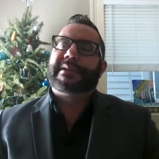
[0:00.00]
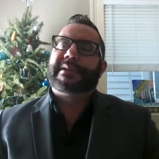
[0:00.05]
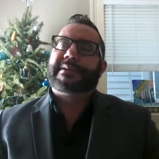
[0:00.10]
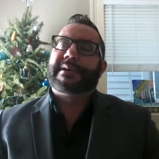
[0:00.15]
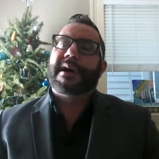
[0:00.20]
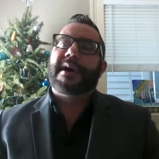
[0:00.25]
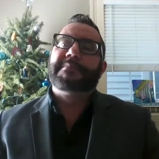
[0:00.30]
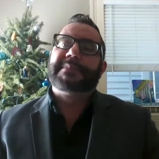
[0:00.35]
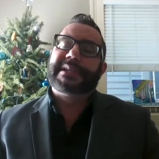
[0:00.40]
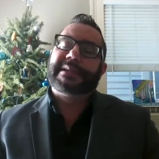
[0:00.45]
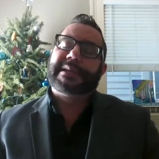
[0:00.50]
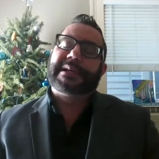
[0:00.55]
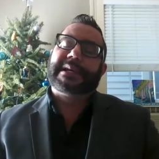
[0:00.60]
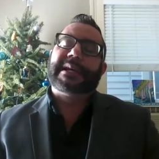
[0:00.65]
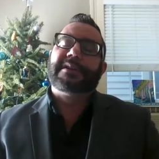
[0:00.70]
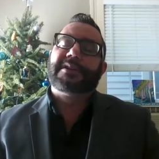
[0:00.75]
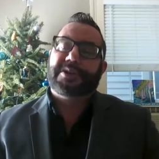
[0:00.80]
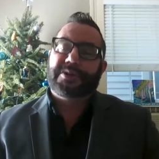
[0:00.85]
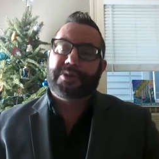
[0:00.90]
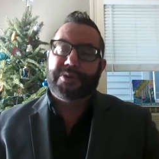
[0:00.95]
come to the
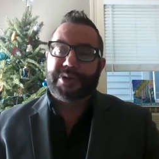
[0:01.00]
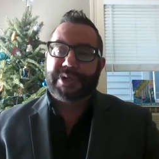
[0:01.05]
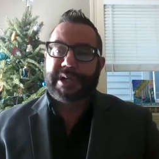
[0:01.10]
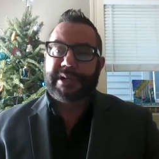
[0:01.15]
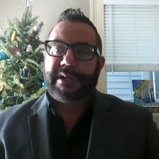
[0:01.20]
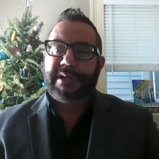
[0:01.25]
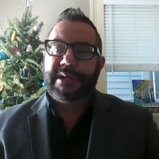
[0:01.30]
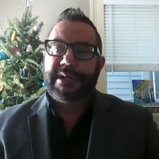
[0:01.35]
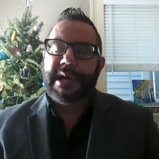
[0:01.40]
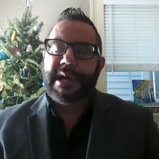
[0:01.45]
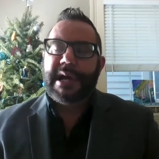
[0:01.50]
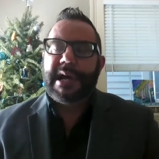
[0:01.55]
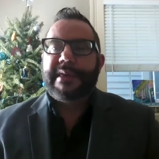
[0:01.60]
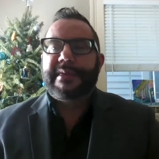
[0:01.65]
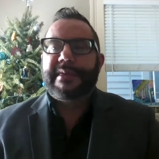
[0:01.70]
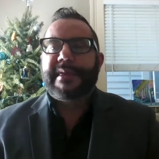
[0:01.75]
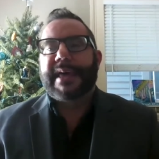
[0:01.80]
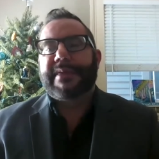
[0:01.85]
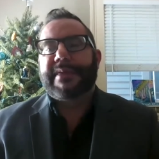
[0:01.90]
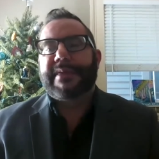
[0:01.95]
conclusion
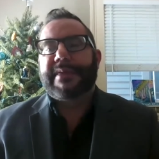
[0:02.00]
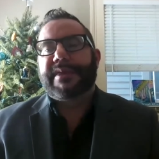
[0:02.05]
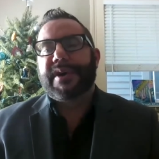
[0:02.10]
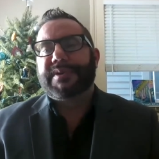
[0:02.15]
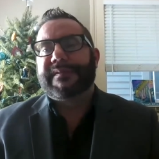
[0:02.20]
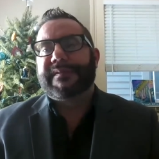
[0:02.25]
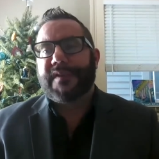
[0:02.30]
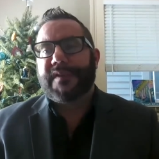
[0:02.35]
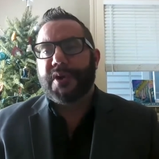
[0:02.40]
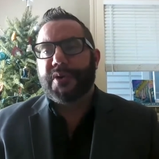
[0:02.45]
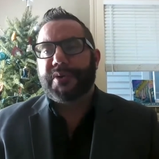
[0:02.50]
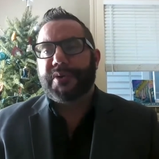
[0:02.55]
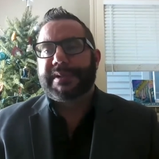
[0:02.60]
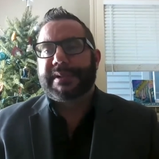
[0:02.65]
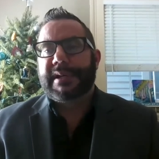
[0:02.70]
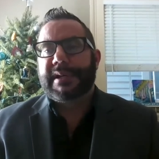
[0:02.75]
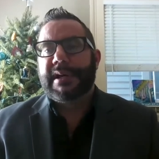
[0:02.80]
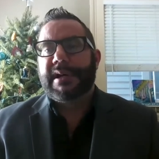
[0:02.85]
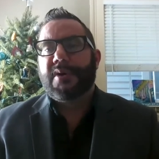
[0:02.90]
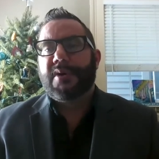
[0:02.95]
that those
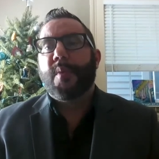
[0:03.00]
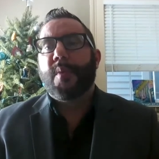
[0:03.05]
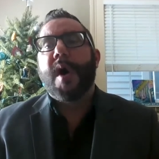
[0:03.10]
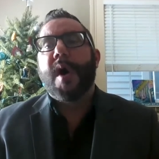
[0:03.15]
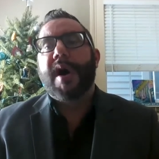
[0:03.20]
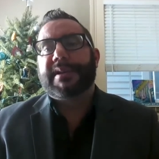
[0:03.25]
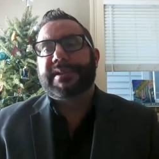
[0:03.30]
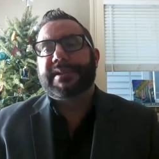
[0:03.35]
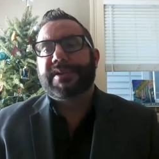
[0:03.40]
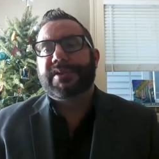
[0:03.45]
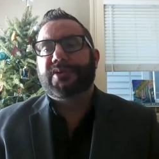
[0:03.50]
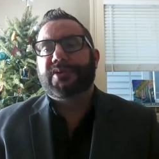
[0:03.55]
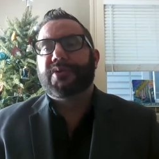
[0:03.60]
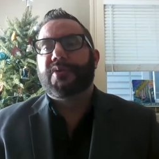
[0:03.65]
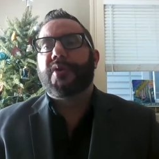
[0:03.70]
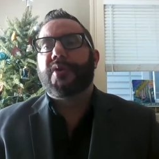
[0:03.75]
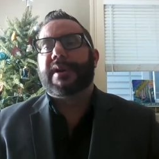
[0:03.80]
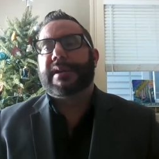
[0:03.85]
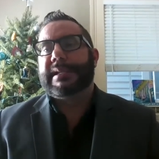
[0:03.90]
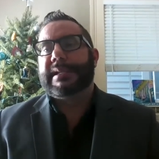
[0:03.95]
folks want to
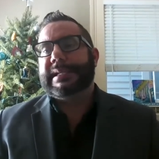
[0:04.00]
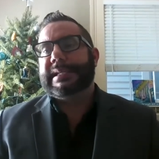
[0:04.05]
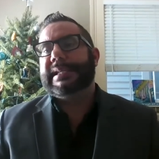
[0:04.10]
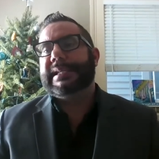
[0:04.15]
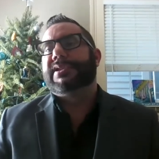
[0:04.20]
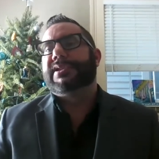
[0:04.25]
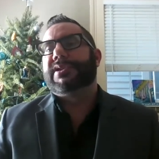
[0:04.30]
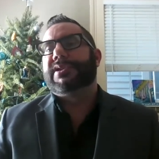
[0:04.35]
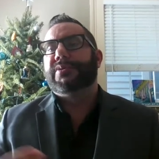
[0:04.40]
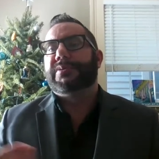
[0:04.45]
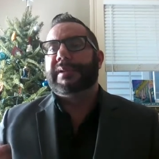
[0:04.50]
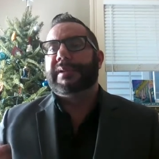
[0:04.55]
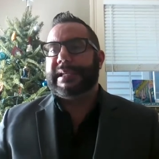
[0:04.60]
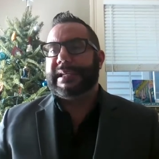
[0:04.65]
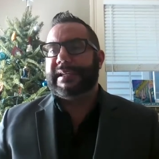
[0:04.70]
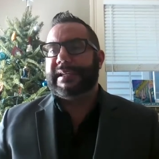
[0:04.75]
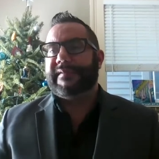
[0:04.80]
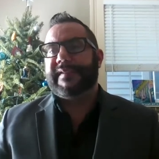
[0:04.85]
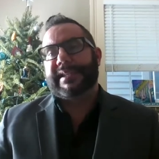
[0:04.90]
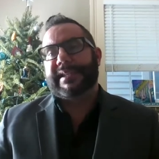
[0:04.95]
or need to
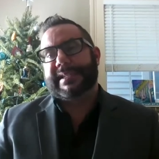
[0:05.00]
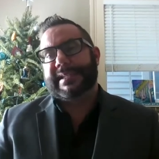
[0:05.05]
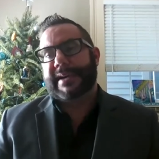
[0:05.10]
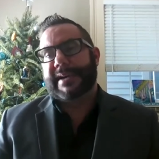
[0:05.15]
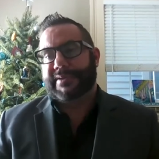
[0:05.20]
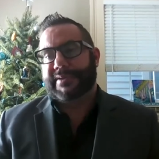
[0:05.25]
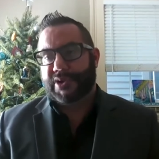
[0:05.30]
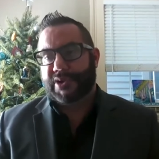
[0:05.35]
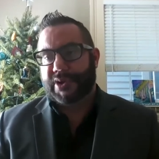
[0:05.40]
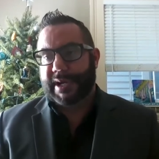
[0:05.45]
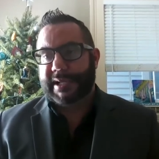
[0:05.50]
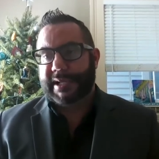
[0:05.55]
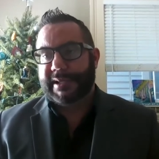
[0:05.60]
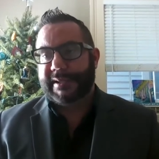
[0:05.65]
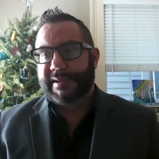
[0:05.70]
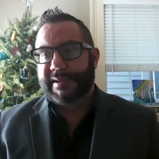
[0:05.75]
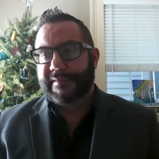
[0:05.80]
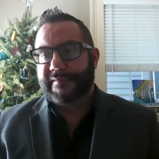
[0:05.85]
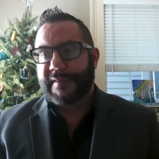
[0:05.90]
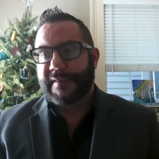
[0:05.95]
leave the sex
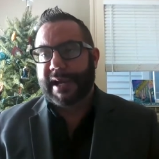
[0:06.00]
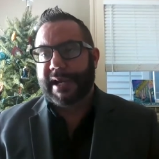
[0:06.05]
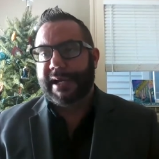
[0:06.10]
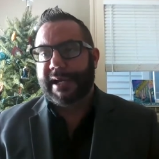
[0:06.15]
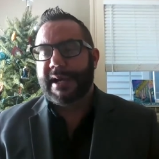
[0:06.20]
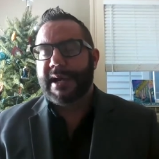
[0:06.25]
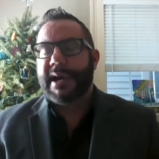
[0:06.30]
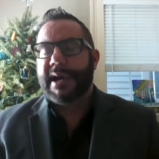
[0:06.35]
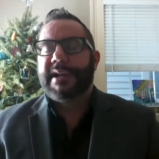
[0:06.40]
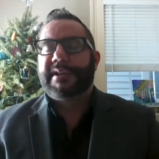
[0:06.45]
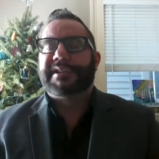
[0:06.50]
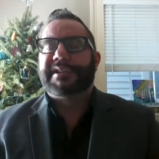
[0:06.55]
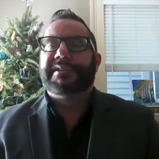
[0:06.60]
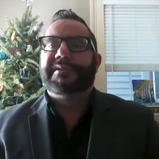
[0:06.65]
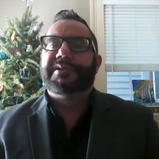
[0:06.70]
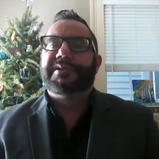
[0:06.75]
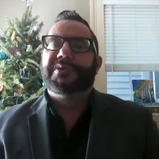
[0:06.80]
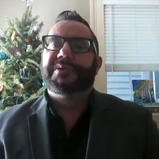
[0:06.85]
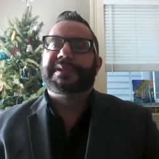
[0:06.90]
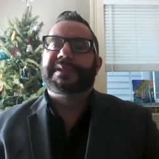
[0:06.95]
trades, right? To
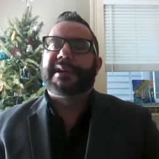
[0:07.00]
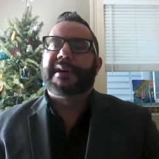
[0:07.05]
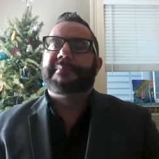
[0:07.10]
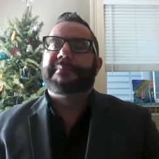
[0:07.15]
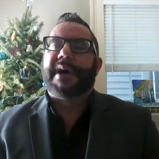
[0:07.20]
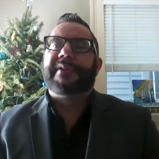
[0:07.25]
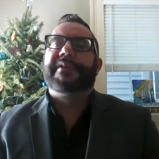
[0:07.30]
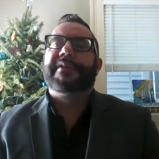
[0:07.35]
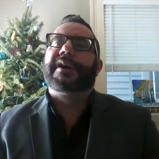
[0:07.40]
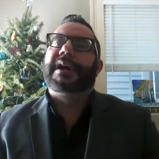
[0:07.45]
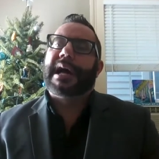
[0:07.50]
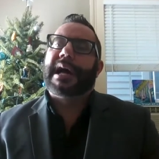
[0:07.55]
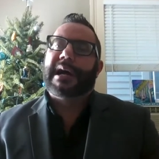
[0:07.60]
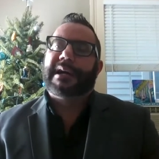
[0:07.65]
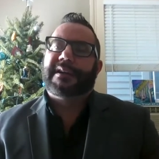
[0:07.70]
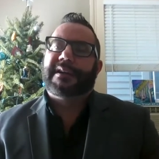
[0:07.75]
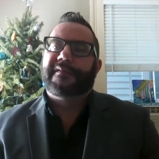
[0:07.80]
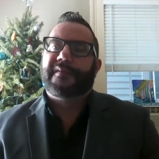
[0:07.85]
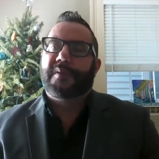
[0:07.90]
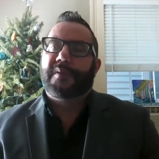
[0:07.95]
do some other
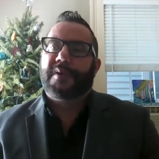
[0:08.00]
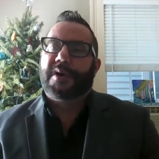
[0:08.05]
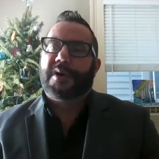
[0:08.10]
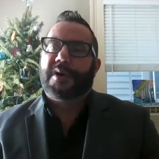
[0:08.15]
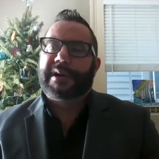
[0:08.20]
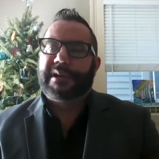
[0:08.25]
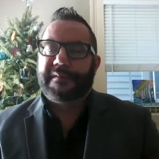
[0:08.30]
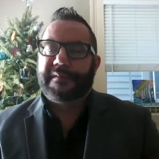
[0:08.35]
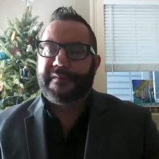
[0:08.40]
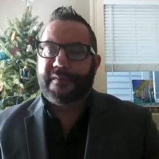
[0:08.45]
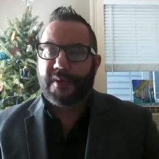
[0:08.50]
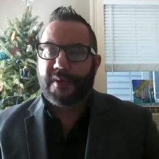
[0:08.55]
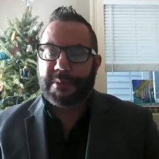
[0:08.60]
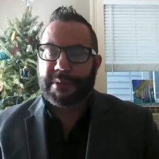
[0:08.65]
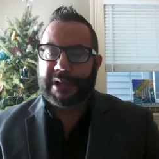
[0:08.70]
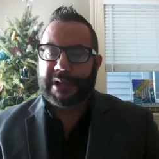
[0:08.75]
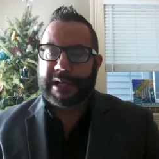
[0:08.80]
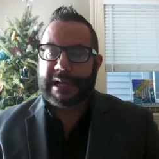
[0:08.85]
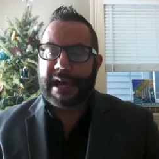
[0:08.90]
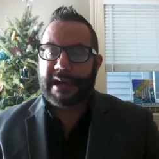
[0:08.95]
kind of work in the
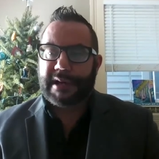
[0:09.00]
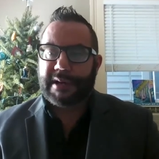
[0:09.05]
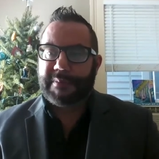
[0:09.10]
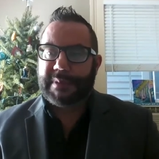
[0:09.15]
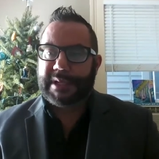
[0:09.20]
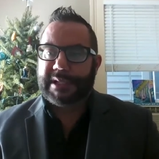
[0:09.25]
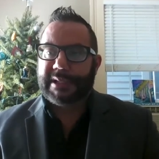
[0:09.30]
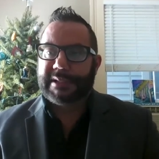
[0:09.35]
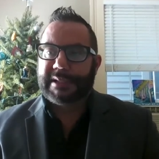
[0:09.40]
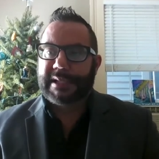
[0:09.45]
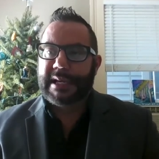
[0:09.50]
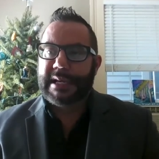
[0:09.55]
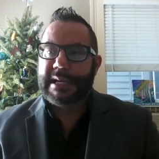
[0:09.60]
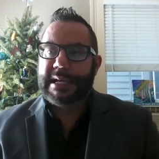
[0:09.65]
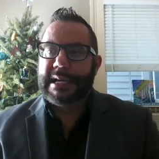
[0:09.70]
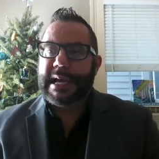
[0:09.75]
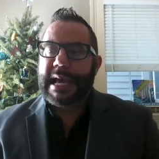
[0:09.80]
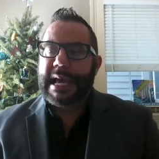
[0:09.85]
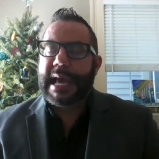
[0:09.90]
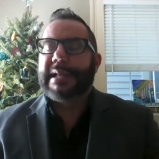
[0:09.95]
formal economies.
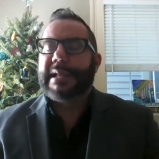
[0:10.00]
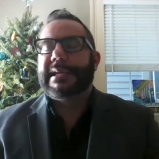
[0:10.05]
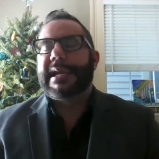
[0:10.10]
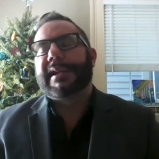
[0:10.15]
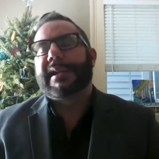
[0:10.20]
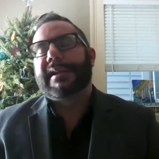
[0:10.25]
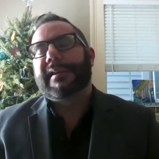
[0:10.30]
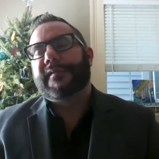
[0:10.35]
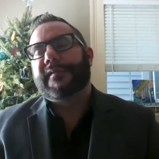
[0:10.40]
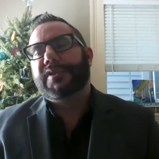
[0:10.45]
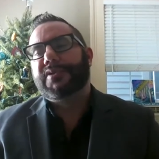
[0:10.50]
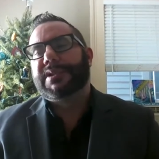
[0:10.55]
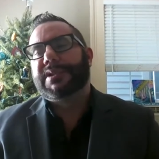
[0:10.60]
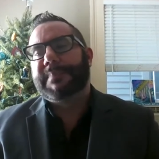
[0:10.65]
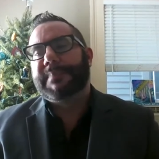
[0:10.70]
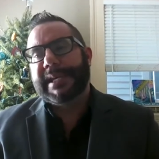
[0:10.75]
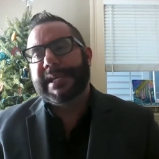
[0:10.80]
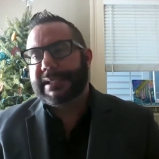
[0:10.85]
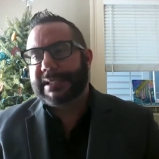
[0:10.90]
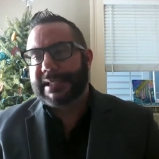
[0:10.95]
And yet if you
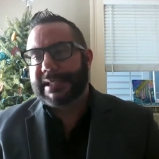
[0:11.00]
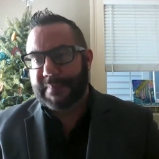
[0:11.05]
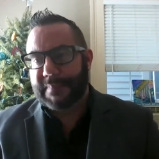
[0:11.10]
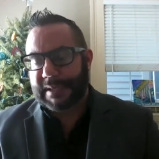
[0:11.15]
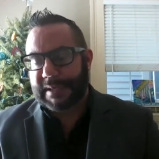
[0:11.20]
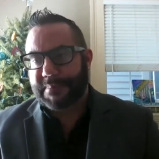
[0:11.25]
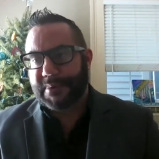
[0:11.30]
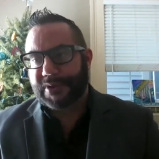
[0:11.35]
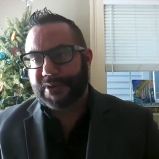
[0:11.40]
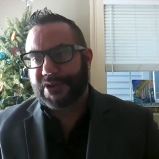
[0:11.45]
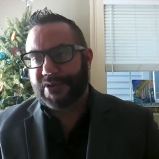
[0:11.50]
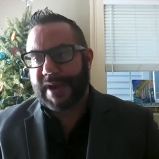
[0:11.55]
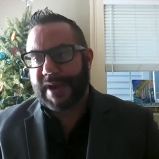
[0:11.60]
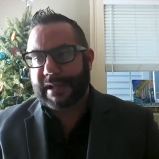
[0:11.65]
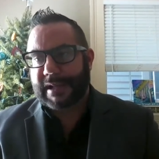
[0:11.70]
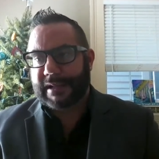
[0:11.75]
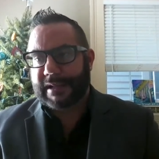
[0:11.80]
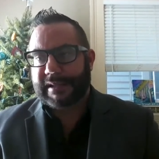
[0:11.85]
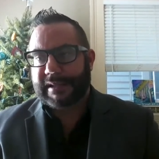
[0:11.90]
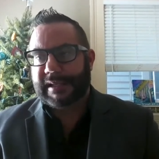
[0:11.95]
speak to people
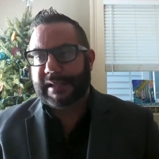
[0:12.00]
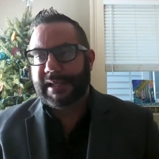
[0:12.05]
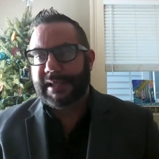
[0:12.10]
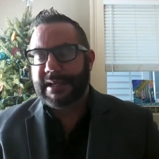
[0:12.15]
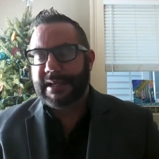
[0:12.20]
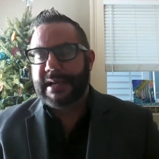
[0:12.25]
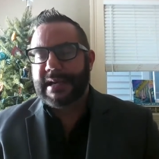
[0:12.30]
directly,